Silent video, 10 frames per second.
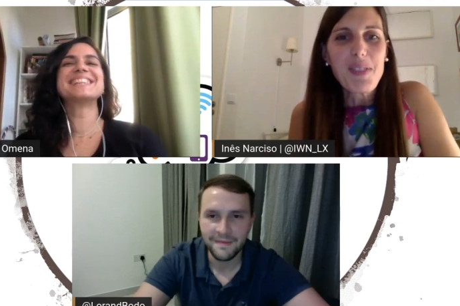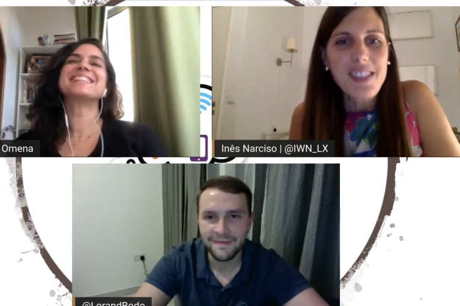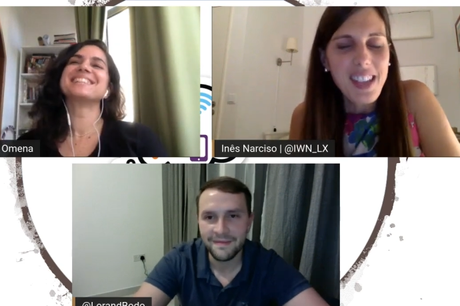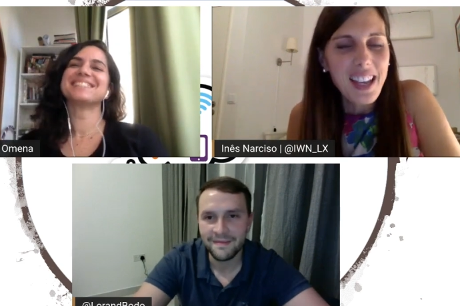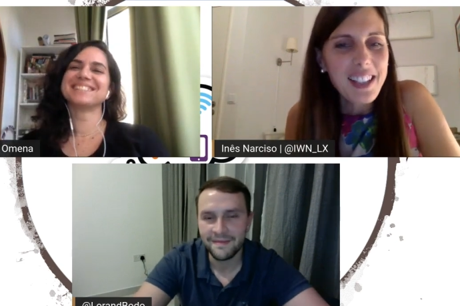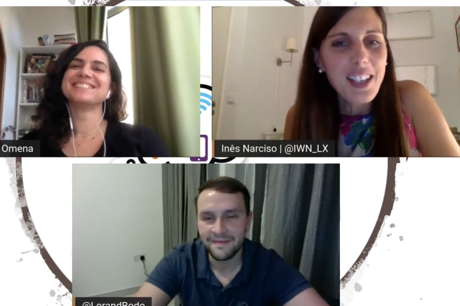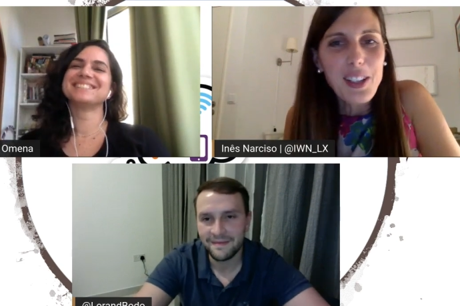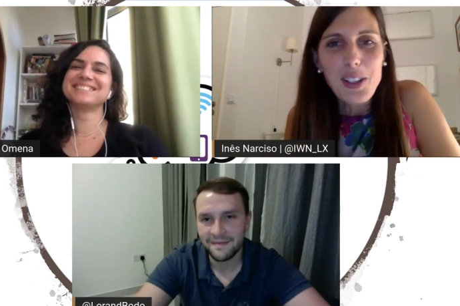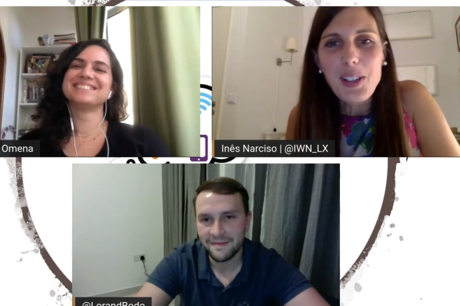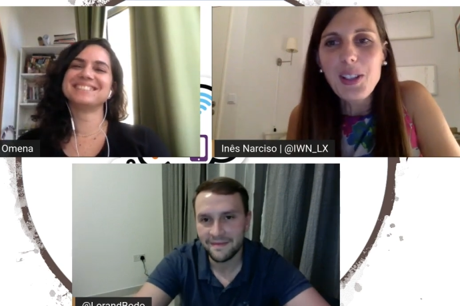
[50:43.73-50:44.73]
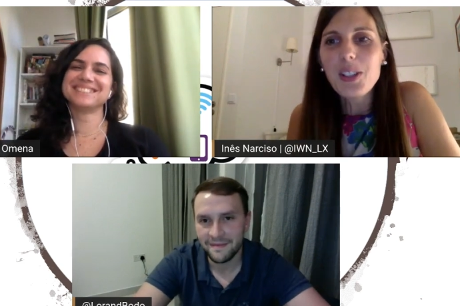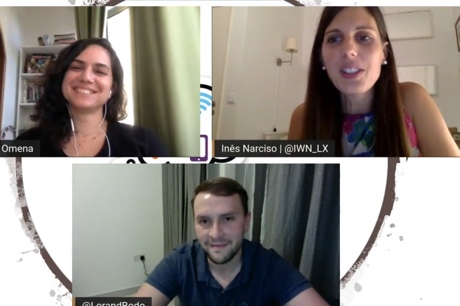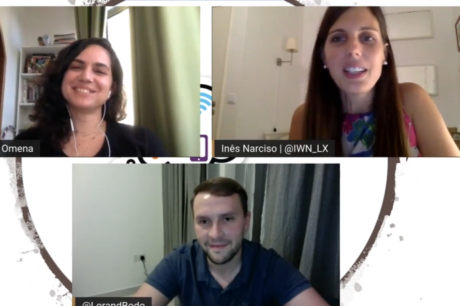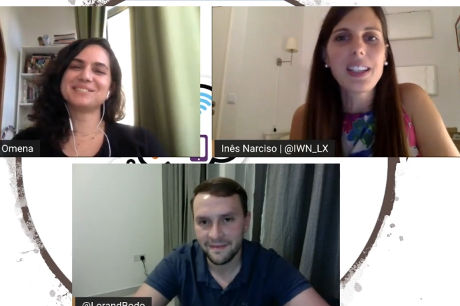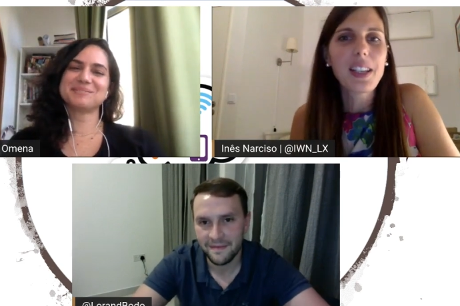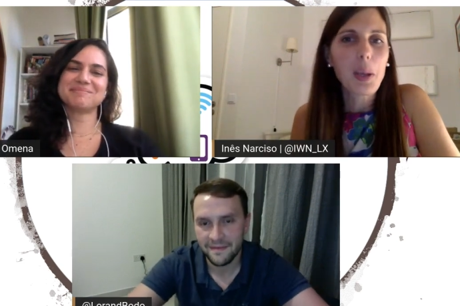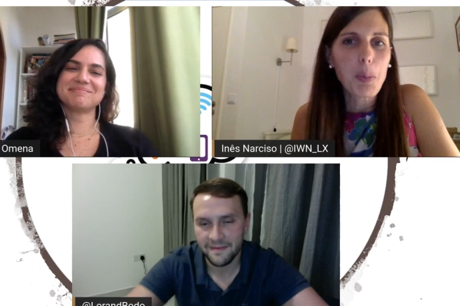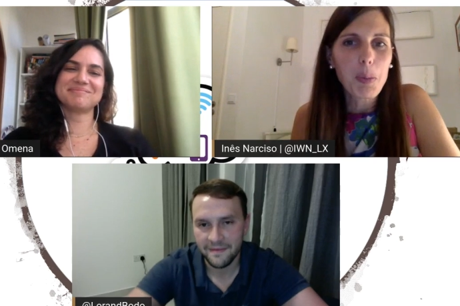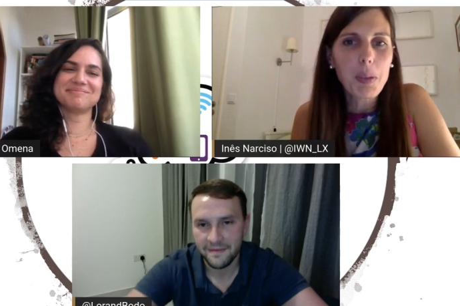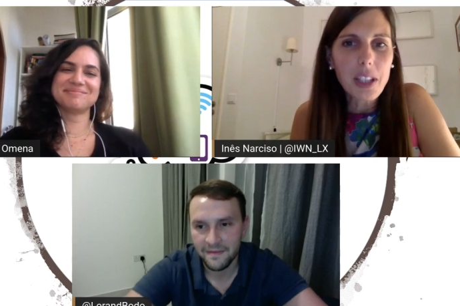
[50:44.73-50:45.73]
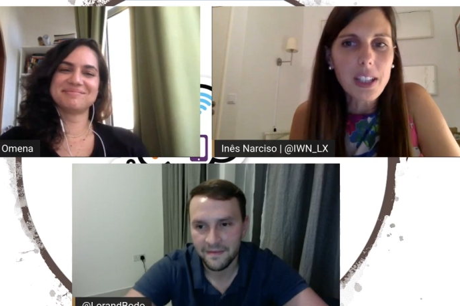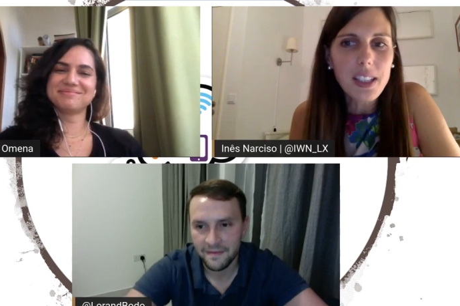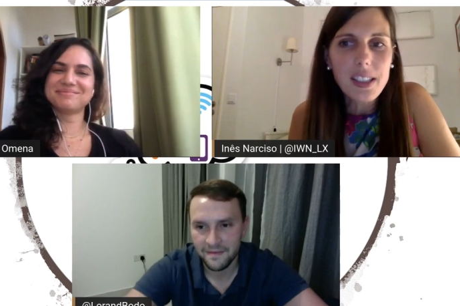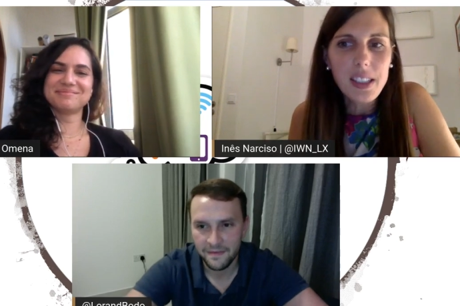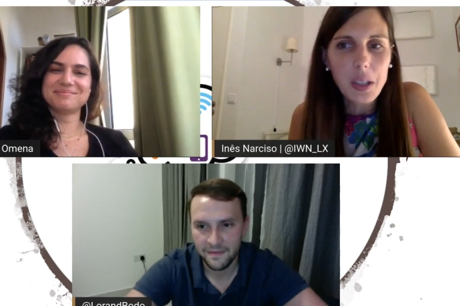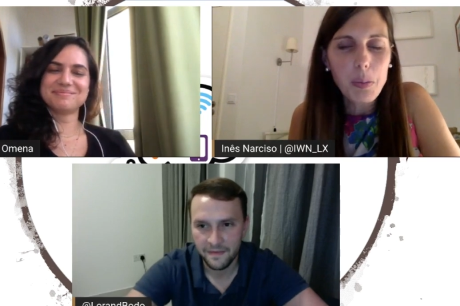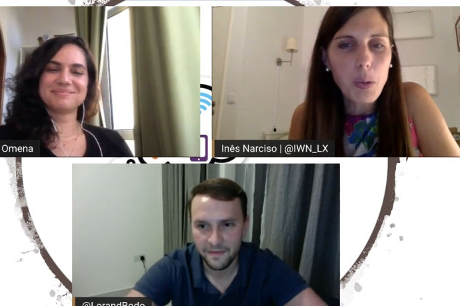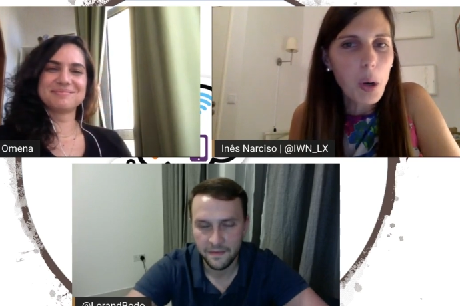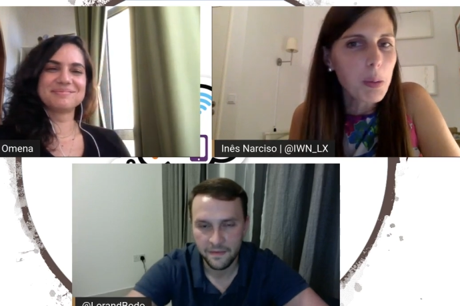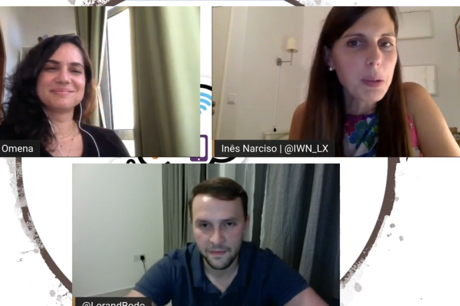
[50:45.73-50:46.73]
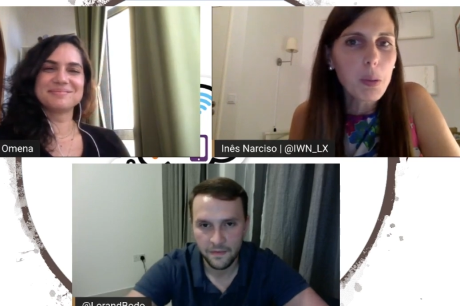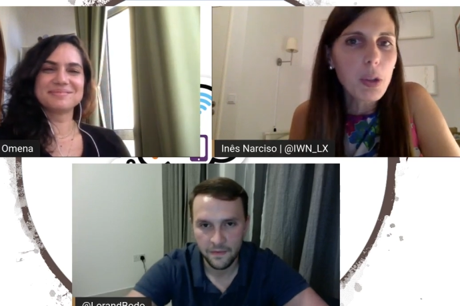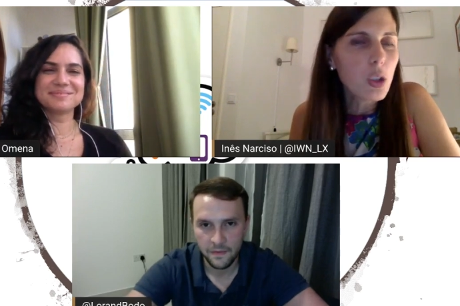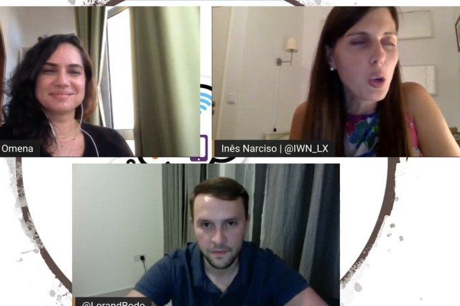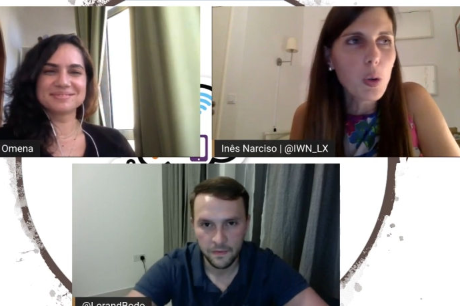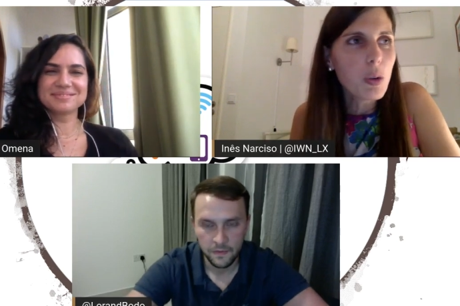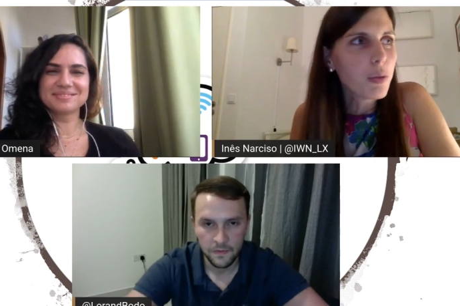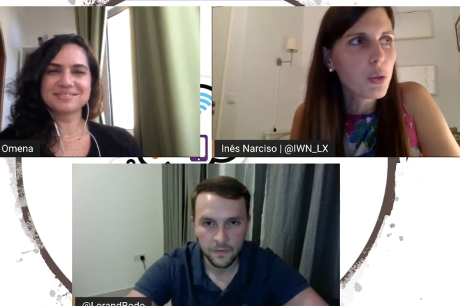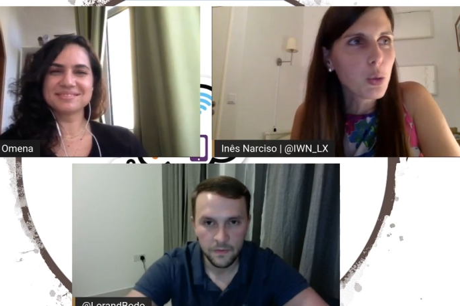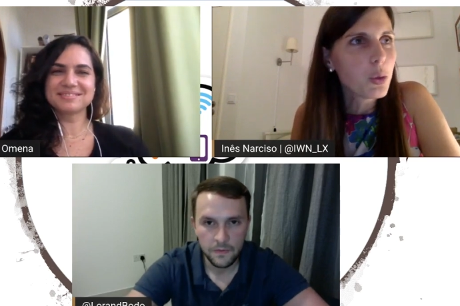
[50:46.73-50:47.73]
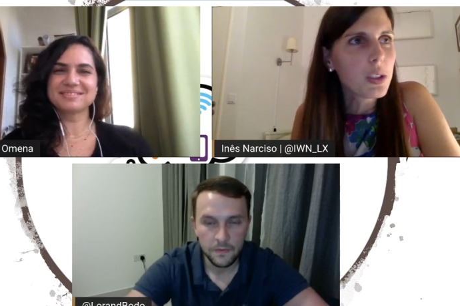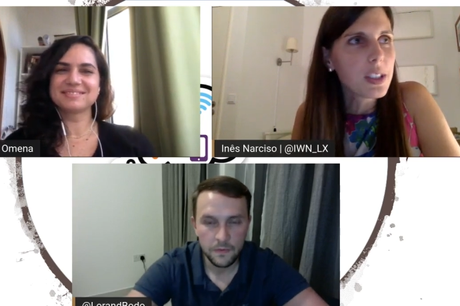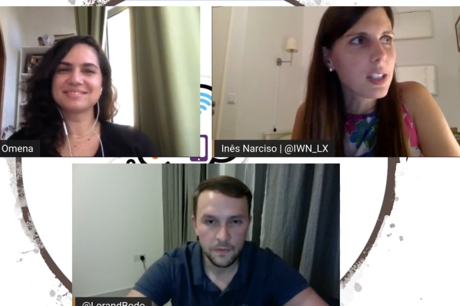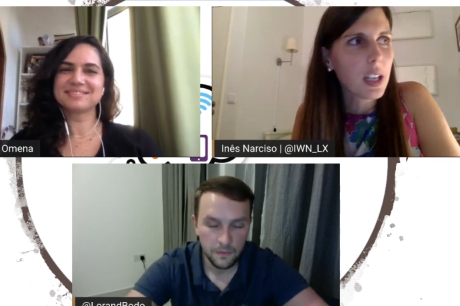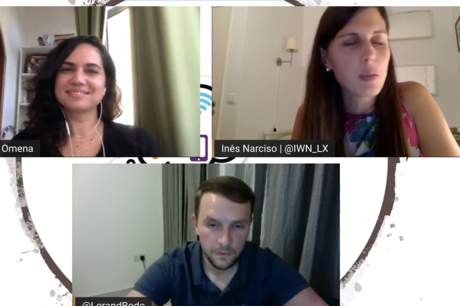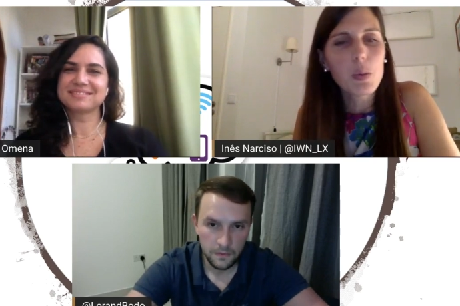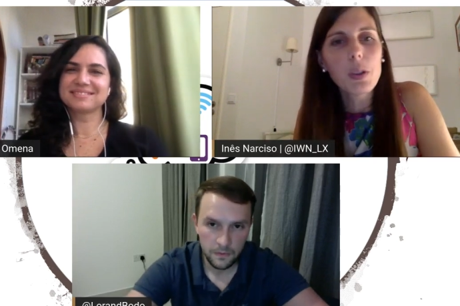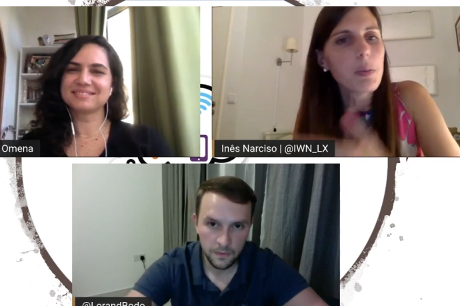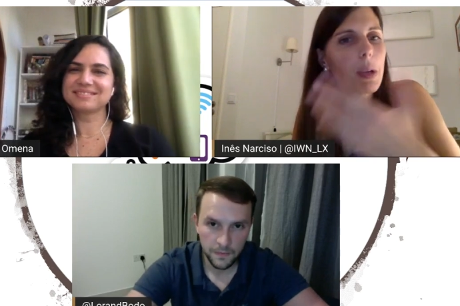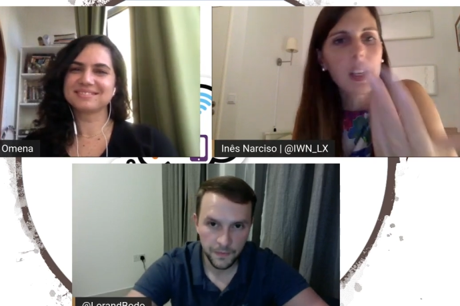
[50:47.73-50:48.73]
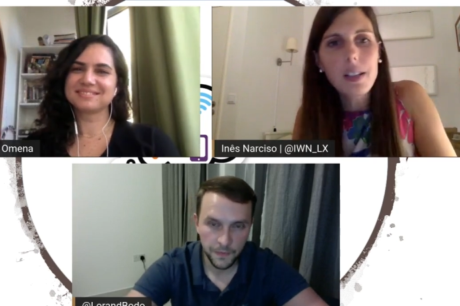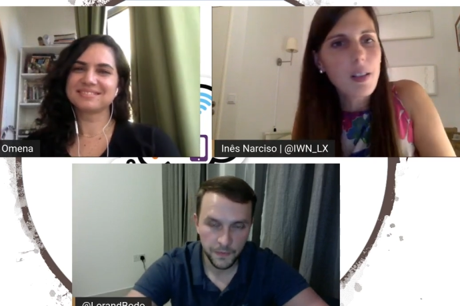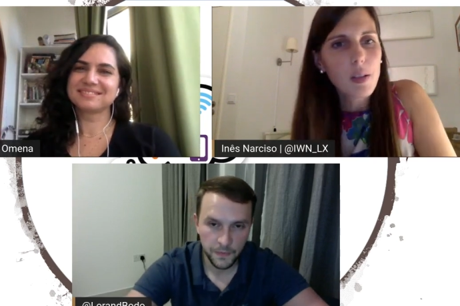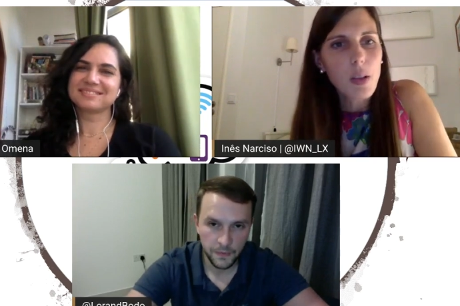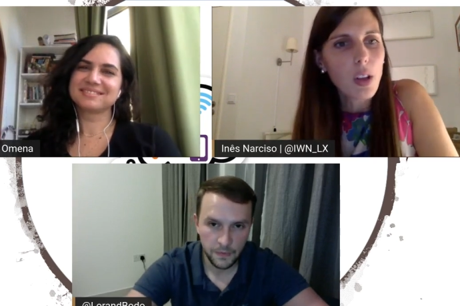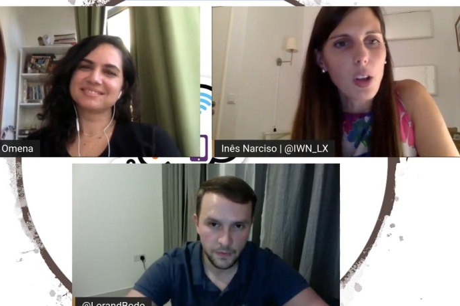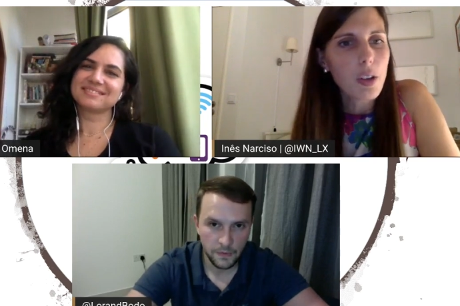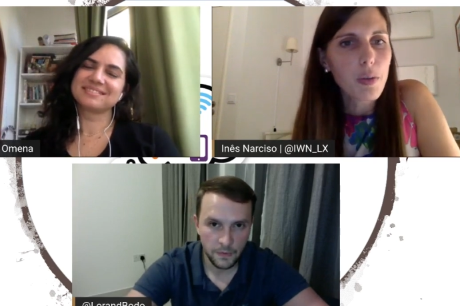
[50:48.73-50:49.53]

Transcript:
Speaker 1: technical like capabilities and probably we know of tools that will make a lot